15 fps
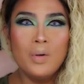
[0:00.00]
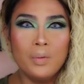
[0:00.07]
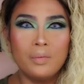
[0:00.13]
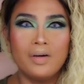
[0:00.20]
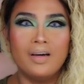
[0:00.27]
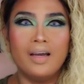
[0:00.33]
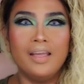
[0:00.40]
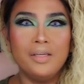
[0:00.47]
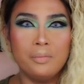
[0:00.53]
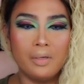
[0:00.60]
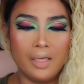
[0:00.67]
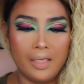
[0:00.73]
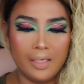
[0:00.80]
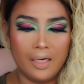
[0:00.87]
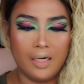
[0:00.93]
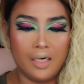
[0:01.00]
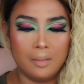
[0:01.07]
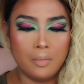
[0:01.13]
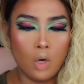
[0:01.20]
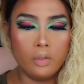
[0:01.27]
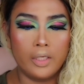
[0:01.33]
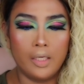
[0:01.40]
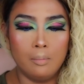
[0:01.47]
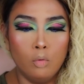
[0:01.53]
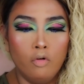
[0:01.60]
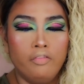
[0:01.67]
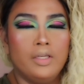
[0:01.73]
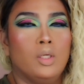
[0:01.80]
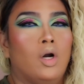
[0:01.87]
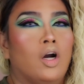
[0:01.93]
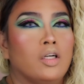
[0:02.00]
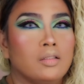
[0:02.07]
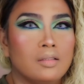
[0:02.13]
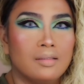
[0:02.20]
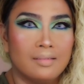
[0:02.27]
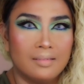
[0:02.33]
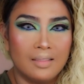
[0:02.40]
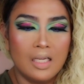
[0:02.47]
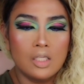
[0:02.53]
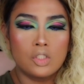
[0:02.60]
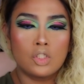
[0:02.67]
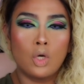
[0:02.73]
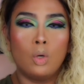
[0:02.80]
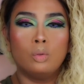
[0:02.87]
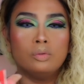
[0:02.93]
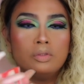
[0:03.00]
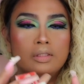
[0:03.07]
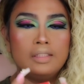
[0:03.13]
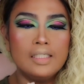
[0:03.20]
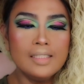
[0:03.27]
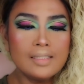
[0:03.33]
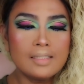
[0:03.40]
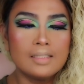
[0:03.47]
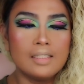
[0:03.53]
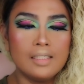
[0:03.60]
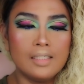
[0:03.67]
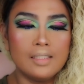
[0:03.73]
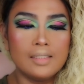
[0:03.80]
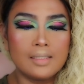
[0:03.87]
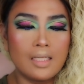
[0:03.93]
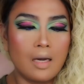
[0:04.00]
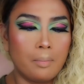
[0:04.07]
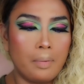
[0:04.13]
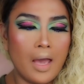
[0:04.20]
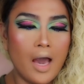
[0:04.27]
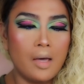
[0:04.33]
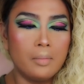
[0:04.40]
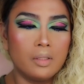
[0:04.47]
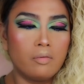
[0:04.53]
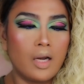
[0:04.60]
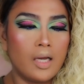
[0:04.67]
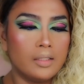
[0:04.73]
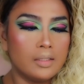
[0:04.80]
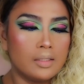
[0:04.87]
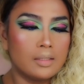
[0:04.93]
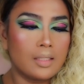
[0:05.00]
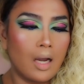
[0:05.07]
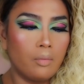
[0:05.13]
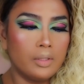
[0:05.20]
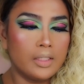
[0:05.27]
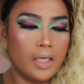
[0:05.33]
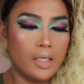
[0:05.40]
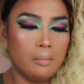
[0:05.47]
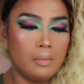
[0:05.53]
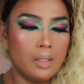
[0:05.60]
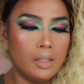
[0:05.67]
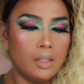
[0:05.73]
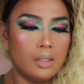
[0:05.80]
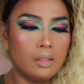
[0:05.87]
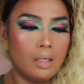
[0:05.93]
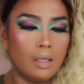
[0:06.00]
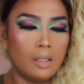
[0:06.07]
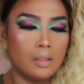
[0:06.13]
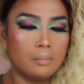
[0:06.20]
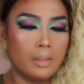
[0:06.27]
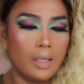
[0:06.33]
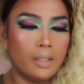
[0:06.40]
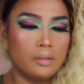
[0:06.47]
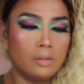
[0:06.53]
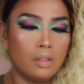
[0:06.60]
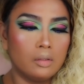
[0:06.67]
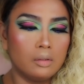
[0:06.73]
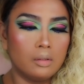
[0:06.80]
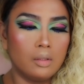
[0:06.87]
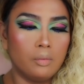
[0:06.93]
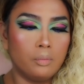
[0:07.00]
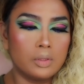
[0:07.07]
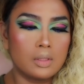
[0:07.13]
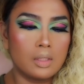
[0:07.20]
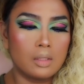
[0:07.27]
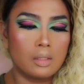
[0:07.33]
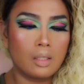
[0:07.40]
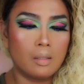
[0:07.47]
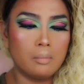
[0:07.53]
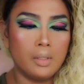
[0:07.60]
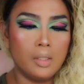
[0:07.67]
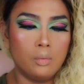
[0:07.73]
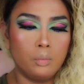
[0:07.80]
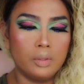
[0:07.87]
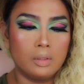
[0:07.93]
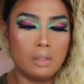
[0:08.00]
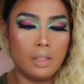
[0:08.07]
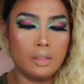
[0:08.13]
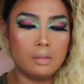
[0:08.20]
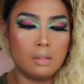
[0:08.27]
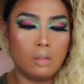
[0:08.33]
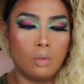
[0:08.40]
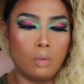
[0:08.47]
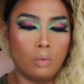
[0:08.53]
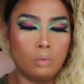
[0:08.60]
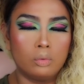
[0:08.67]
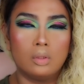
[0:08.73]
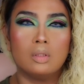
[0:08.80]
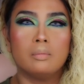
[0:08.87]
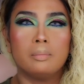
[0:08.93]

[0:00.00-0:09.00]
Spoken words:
Well, anyway, okay, moving on. So this is the Pat McGrath. This is how it came in. I thought it was gonna come in with like the gold